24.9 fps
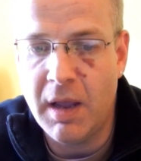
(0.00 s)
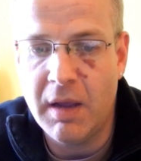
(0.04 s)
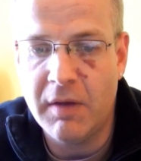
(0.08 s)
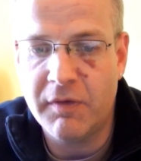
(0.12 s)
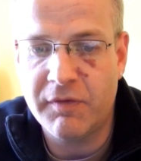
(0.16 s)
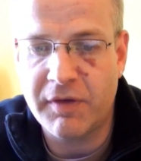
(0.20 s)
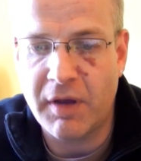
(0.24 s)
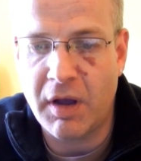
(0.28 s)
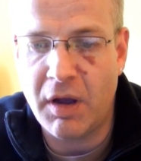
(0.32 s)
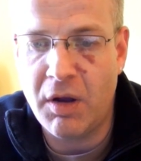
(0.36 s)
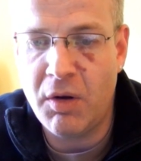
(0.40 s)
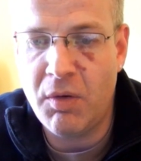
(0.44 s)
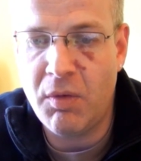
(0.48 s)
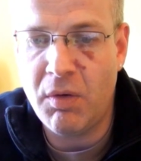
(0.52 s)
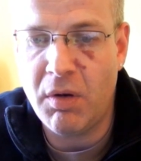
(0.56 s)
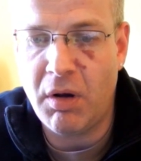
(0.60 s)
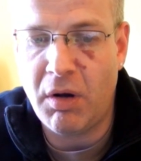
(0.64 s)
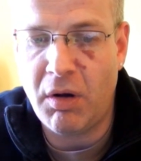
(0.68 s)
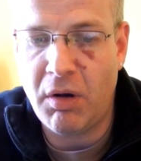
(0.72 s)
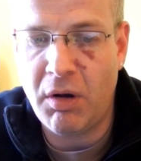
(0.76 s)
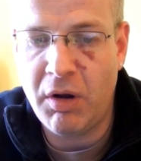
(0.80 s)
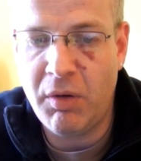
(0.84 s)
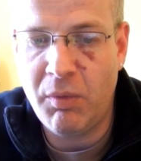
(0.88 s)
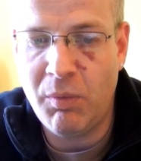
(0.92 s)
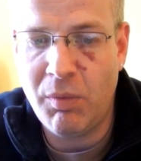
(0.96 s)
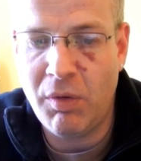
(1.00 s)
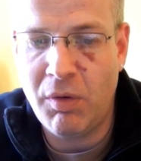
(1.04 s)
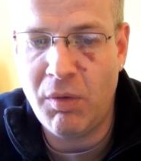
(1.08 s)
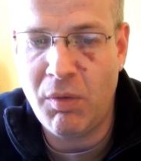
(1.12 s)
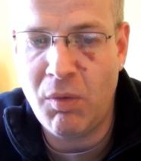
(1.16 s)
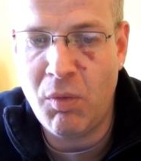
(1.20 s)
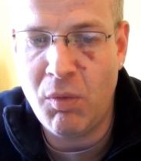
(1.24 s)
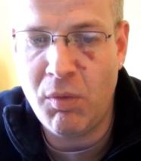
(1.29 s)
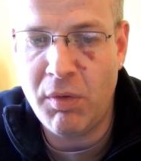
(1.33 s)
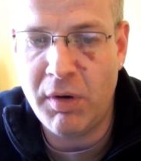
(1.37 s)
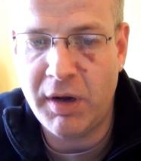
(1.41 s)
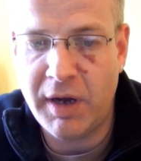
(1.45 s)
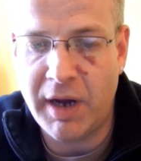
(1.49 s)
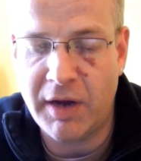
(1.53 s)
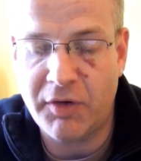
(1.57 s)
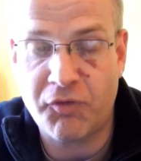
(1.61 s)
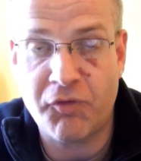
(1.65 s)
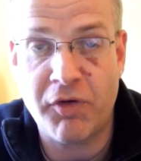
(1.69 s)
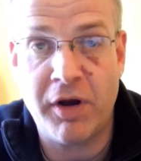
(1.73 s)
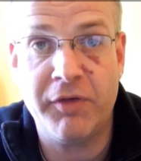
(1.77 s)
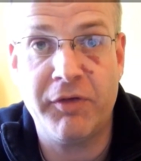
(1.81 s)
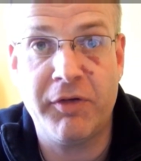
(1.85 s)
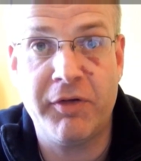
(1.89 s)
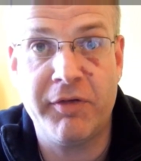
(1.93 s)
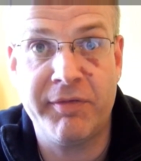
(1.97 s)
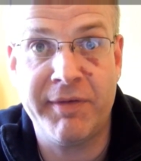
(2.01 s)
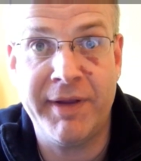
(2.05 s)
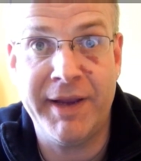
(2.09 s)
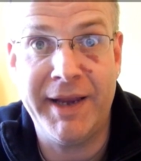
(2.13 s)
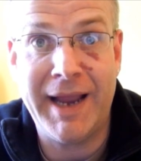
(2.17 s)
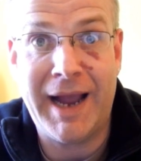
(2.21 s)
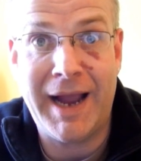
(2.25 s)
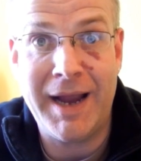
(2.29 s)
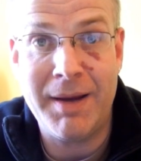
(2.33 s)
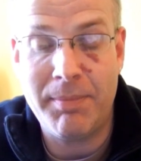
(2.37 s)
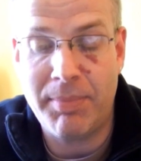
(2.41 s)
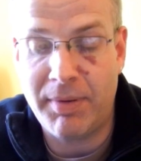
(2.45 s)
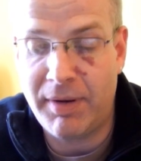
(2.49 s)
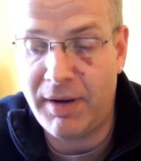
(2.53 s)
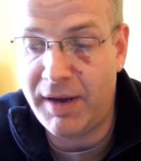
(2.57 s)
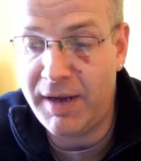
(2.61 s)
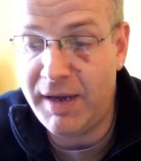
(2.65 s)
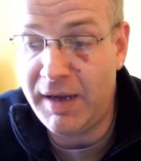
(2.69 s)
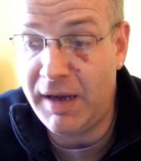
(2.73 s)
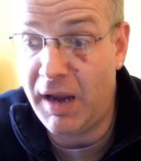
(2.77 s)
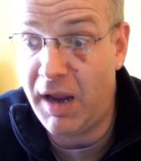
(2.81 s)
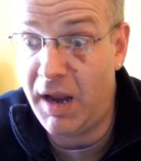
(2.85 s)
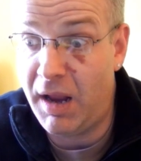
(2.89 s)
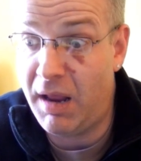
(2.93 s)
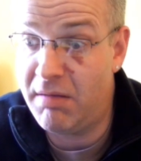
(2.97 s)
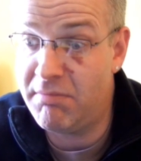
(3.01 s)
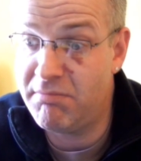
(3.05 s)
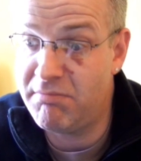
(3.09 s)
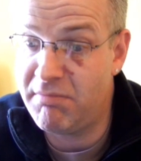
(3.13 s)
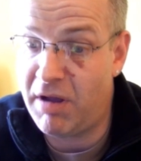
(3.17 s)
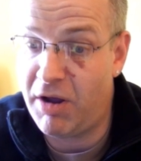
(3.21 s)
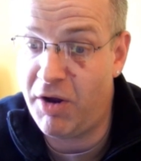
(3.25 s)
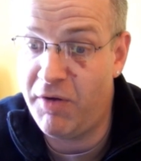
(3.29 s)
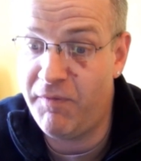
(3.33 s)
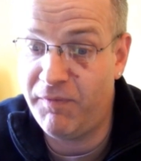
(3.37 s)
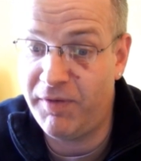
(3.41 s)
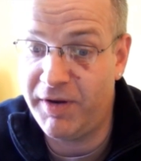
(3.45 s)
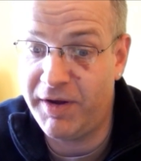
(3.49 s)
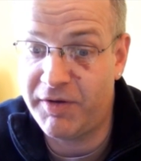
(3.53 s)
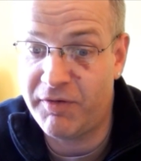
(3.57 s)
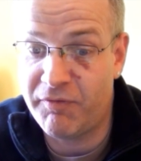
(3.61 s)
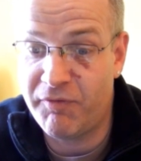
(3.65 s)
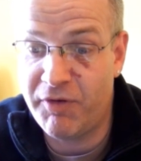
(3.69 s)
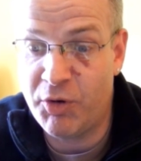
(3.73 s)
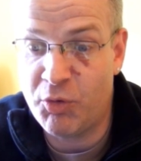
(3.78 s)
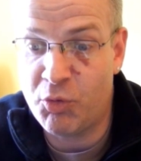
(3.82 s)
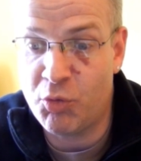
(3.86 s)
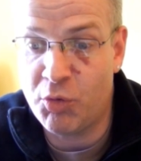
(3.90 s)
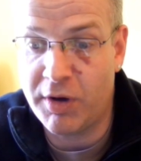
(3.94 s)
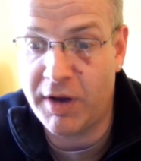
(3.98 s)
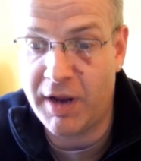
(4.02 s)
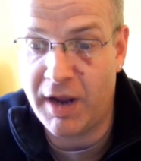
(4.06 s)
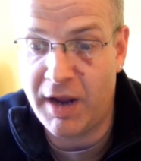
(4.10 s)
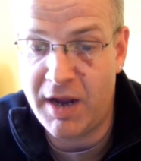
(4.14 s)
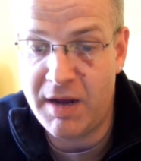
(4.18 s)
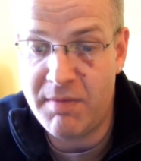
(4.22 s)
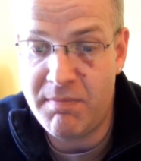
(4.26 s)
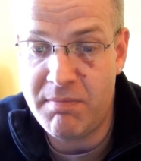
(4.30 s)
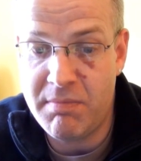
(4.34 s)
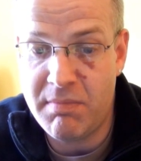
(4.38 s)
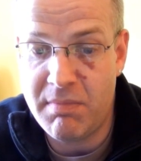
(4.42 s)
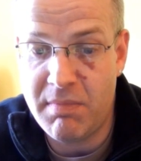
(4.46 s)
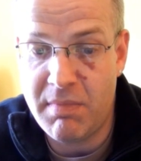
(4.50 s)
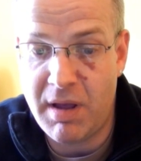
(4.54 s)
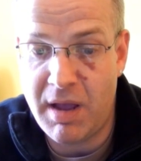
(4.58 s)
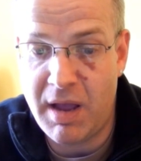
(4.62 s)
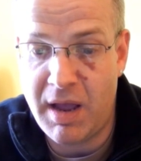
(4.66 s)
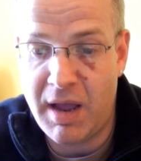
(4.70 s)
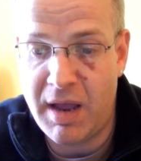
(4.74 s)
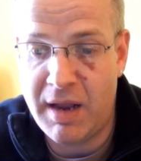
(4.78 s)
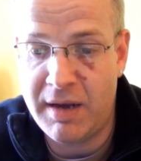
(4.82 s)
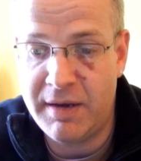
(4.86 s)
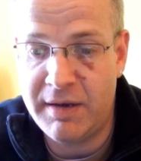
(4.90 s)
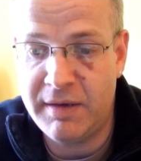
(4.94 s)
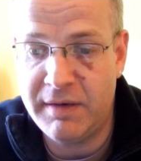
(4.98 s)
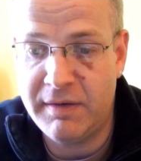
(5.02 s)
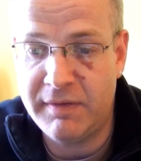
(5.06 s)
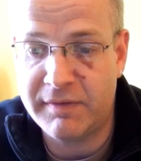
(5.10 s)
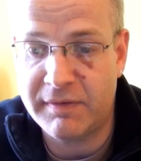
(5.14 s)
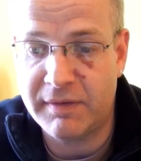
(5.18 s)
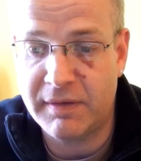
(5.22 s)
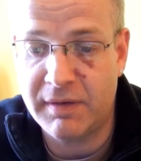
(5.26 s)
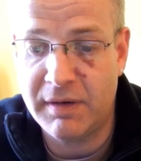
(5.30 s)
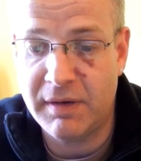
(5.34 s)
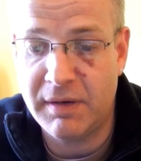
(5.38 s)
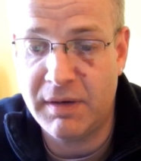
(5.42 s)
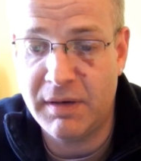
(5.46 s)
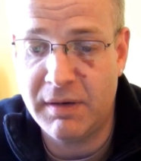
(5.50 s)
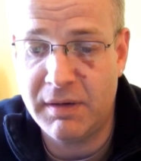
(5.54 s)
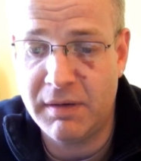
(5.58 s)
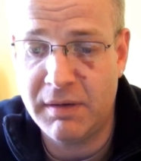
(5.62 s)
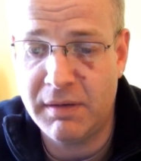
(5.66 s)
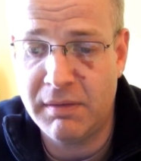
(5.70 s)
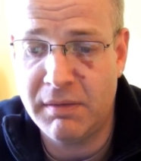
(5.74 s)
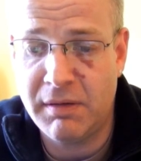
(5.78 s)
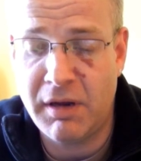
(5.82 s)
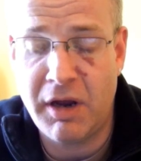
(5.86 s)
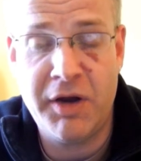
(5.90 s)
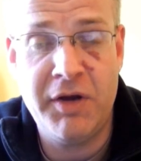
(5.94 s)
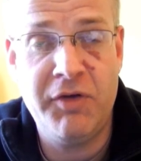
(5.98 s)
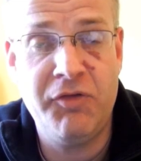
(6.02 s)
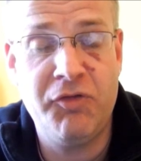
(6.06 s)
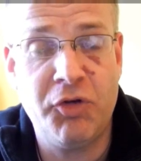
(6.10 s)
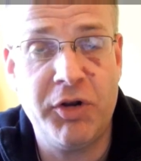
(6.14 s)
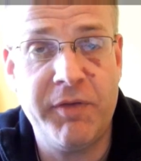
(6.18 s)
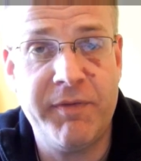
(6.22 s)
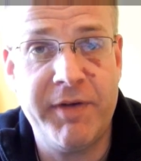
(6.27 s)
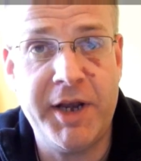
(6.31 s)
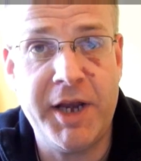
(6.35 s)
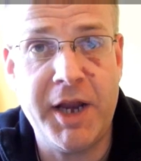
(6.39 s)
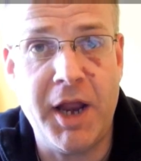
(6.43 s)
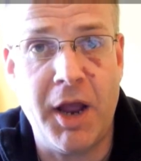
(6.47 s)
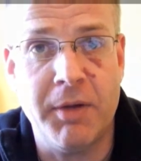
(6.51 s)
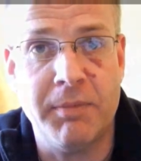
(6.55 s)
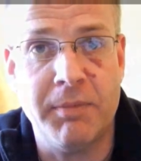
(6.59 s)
So I will get straight into some gameplay. Hopefully it's a real good game, and I hope you enjoy the video.